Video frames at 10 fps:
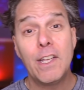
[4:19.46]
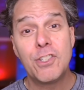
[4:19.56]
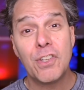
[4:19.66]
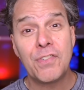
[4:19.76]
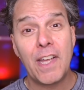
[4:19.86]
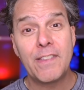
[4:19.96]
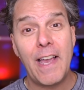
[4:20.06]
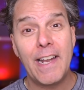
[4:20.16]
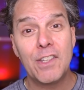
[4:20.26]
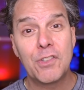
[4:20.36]
and just like
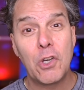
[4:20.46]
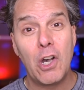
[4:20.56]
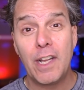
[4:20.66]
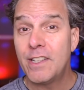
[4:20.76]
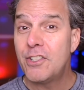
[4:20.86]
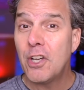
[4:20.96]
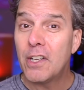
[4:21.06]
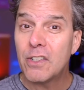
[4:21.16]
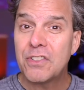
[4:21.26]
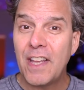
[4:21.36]
that, it's gone. Did you
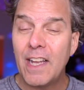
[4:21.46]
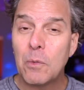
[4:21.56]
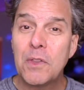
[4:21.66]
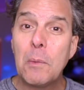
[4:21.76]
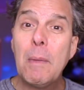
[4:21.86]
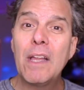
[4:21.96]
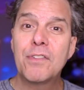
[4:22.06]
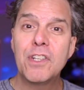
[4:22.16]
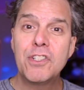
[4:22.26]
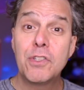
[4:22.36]
understand what the
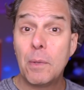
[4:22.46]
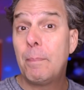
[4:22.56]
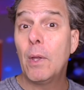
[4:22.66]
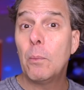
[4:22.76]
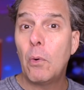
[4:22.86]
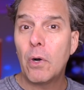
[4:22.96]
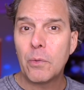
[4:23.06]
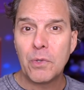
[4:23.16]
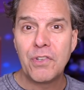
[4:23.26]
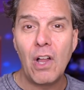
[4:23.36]
message, the
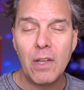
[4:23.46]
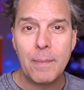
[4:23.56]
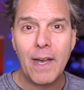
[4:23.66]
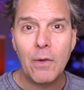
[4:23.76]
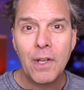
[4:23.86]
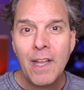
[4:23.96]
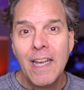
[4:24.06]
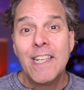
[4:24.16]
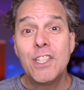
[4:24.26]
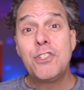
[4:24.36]
billboard was all about?
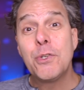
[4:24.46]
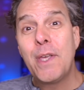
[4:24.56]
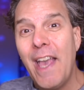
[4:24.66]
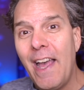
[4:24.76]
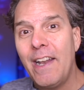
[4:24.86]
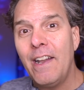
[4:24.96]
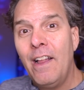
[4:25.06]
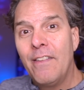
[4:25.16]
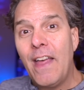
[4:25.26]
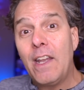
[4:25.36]
Did you get
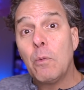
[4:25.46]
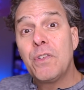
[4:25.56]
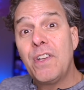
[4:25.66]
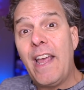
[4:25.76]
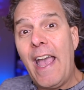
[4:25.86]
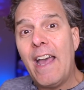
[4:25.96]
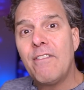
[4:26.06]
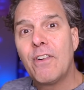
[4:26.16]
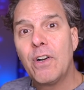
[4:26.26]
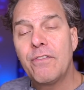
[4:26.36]
that it was an
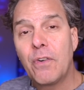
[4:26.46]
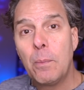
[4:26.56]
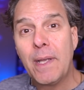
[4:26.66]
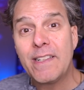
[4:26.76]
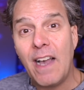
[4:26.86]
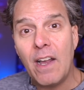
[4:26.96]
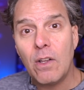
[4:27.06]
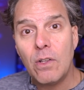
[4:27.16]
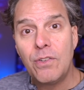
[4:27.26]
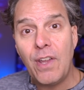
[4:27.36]
advert for
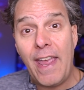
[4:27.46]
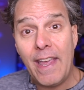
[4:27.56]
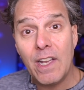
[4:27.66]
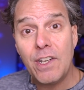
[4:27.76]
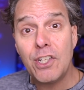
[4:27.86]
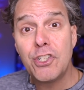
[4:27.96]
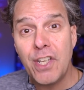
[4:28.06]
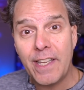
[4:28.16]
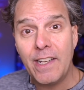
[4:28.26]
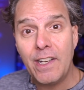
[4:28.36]
McDonald's and
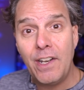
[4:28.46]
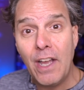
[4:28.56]
chicken